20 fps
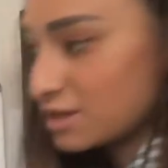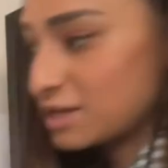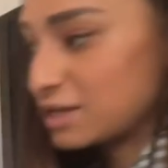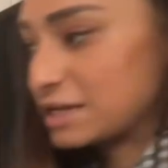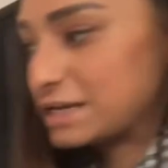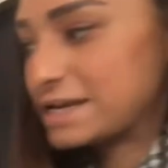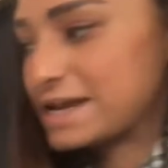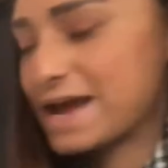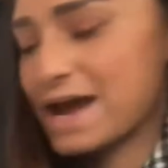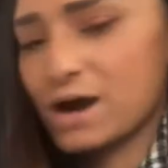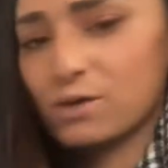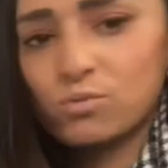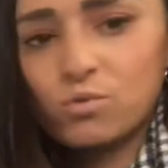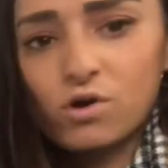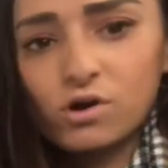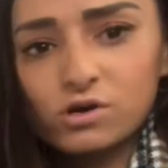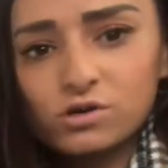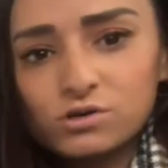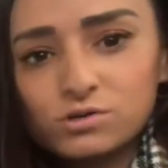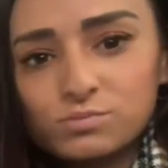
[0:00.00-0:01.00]
Now,
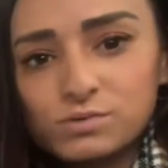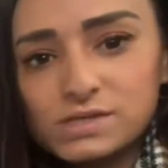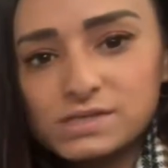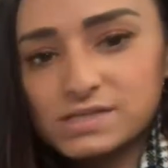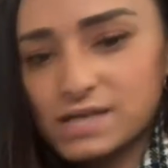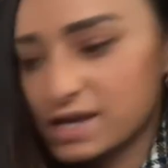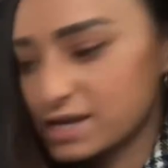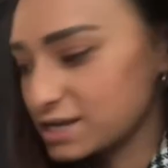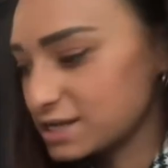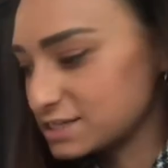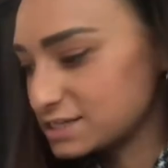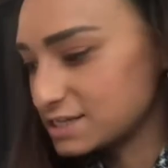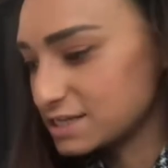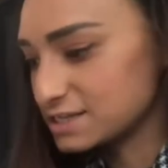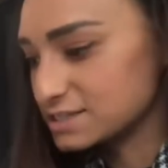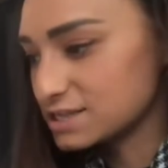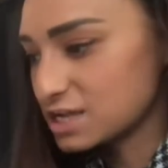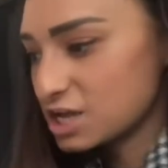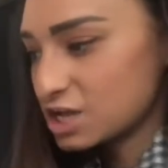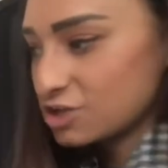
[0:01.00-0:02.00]
what could we say it
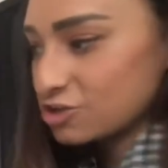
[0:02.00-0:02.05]
is?